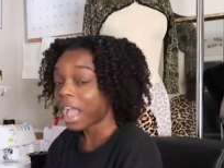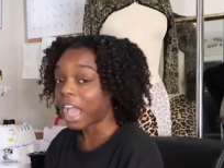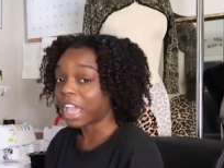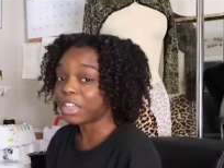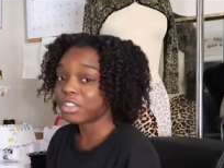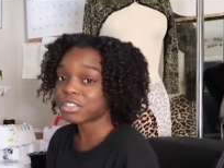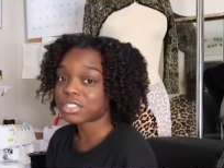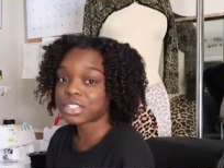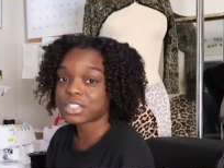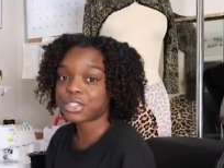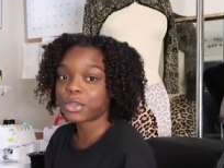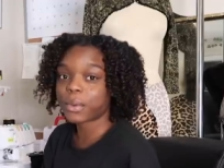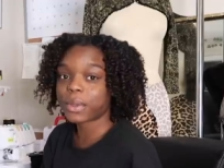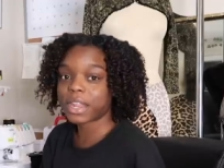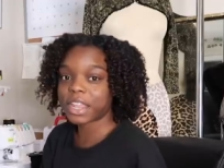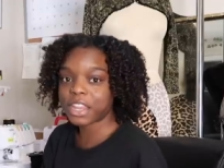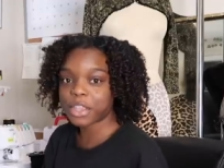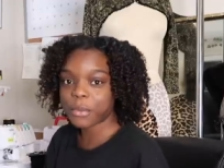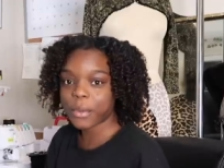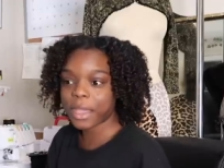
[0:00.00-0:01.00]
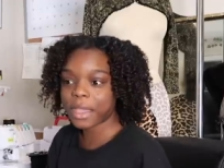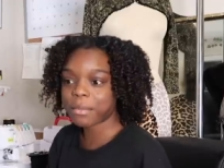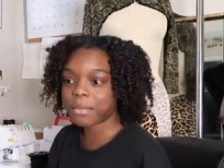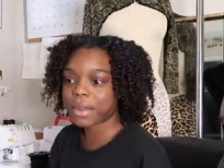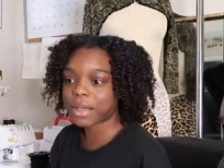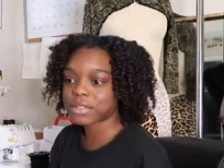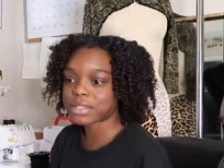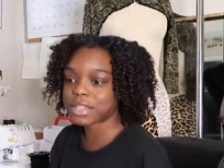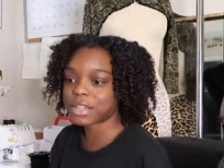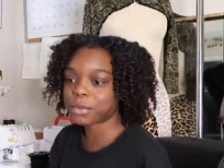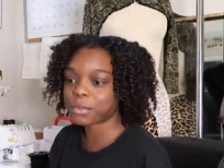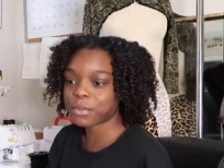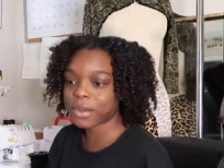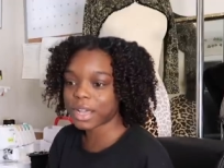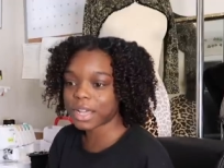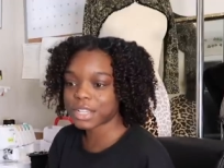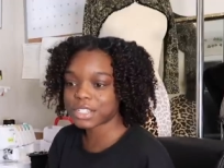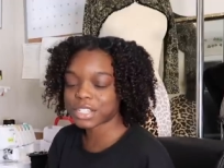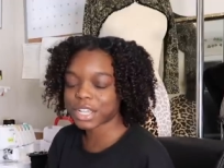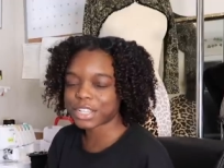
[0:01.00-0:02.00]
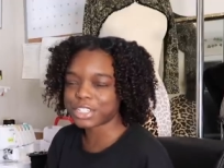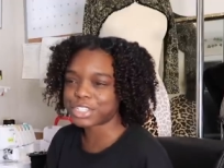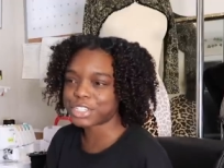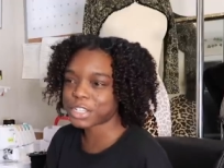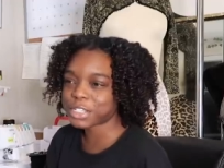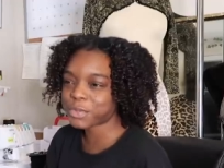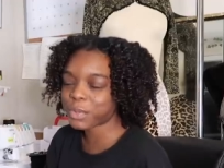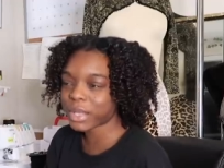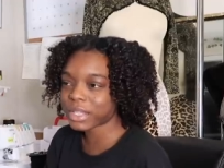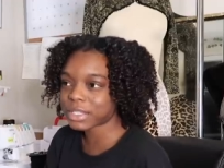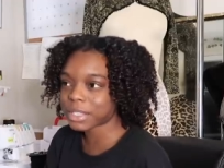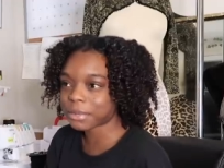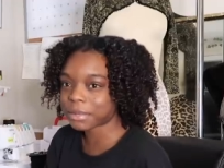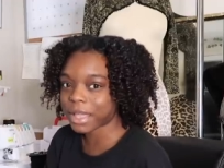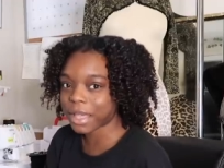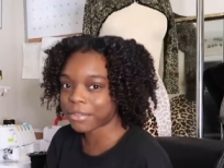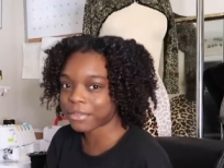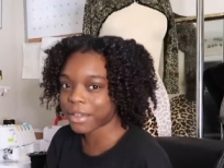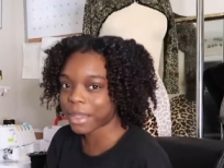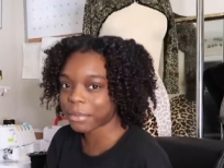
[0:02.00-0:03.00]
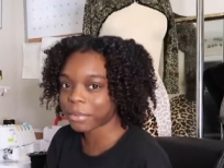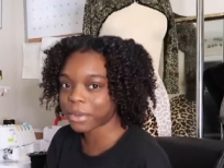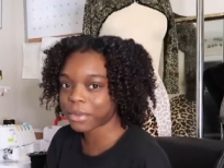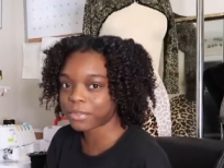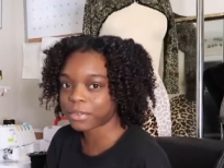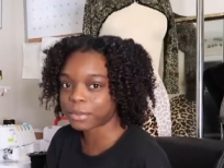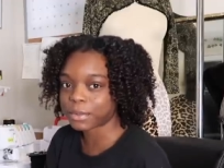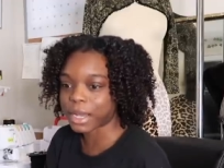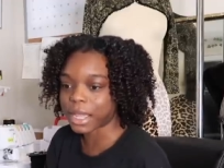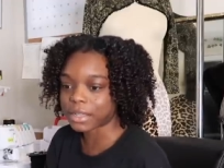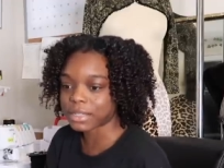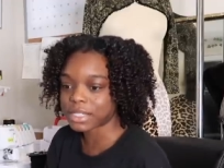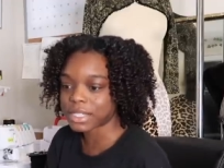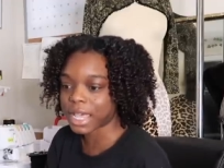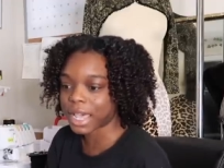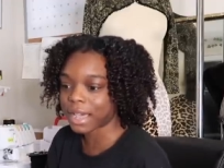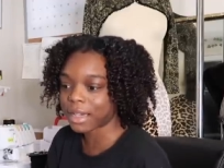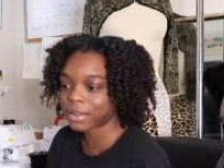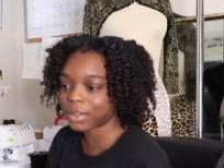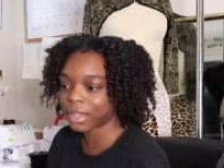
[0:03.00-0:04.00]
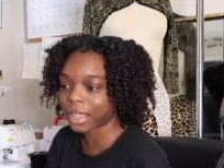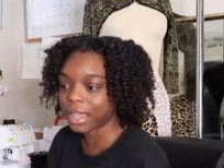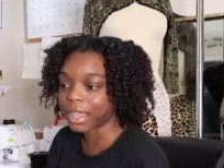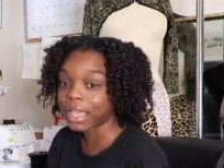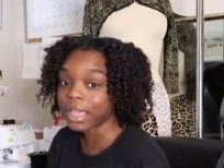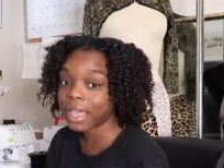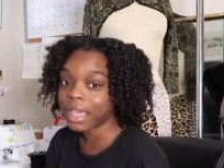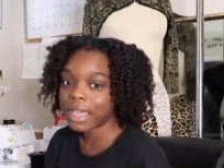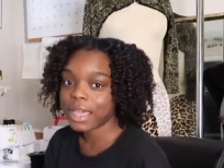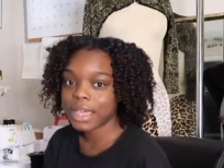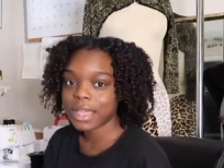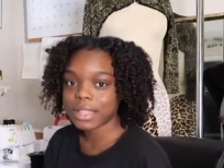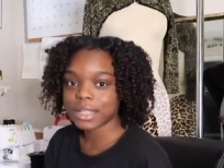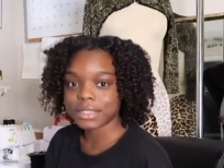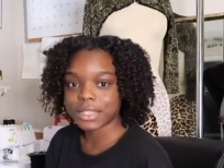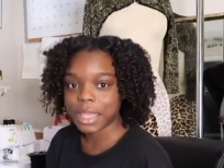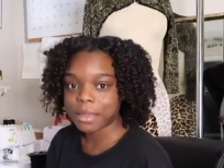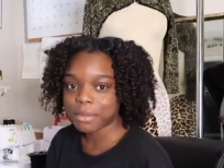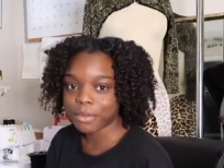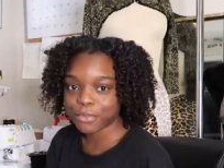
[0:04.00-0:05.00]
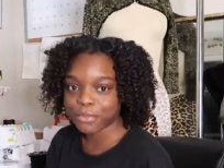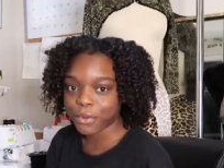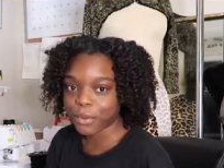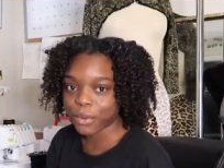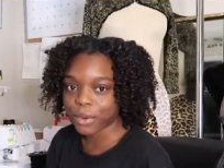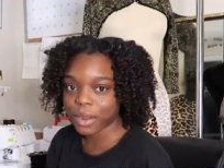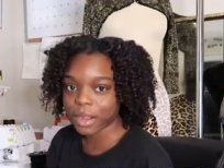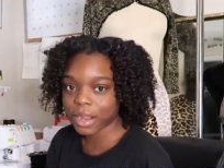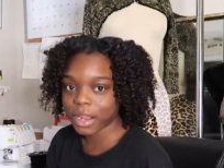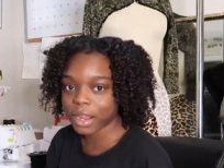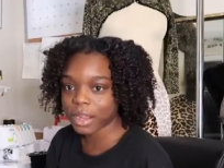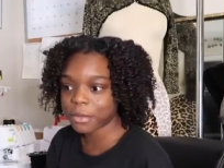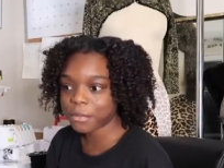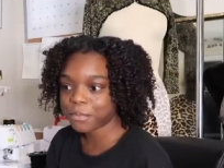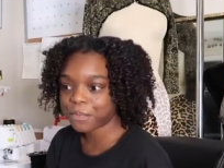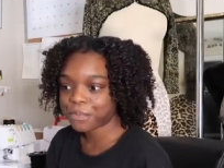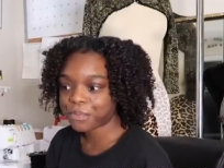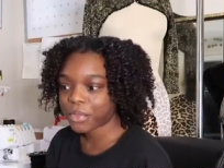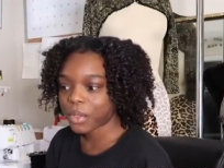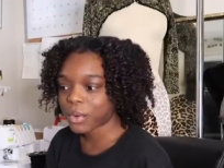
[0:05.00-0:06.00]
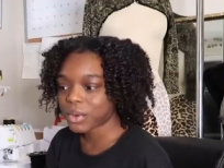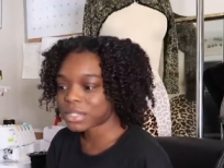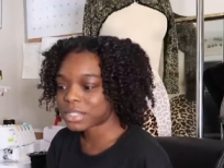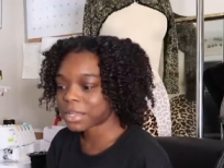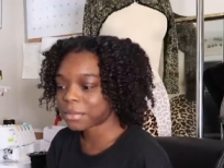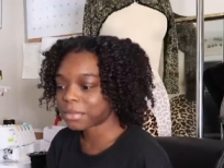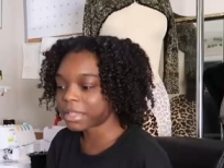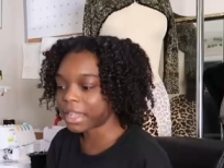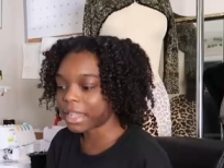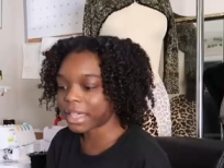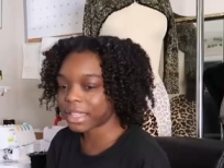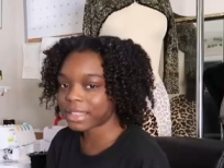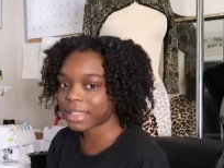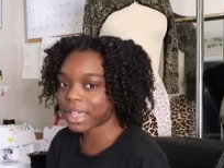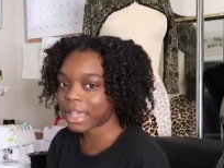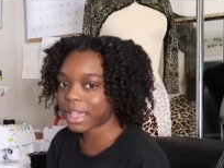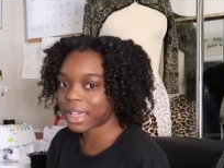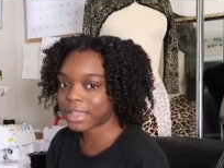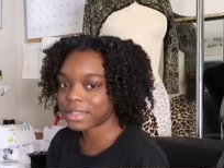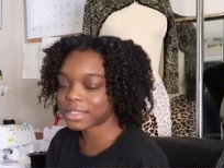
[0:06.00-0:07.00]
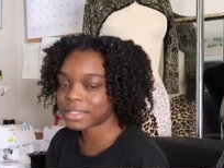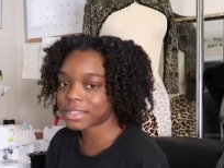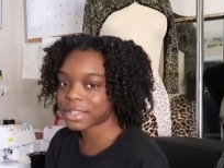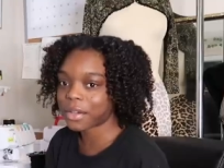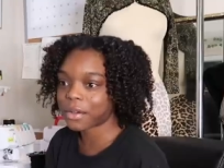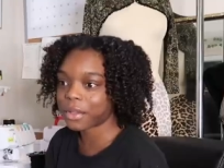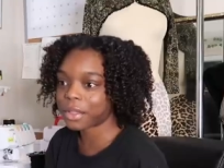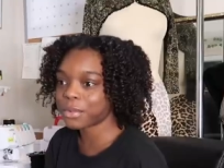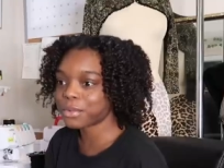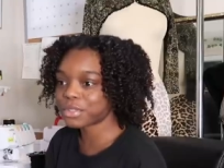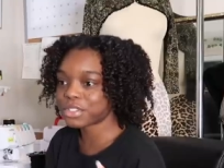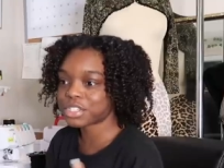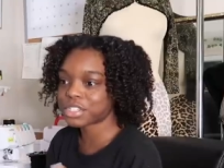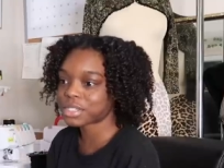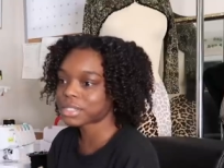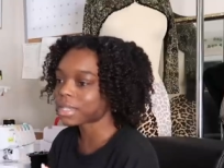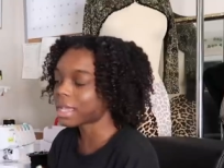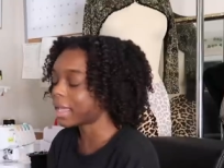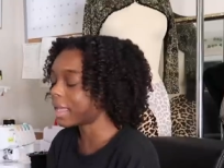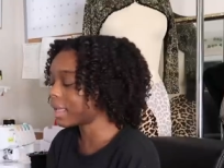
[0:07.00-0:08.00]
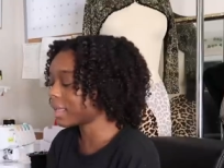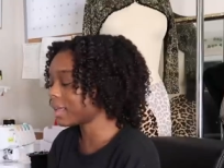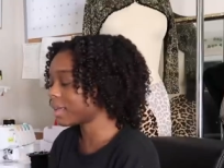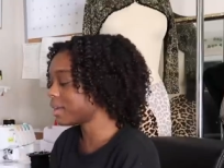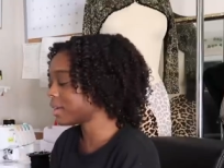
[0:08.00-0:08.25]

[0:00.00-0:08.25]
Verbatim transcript: I usually do it anyway but I was in a rush I just picked up that fabric from downtown like the day before or something like that so it was just like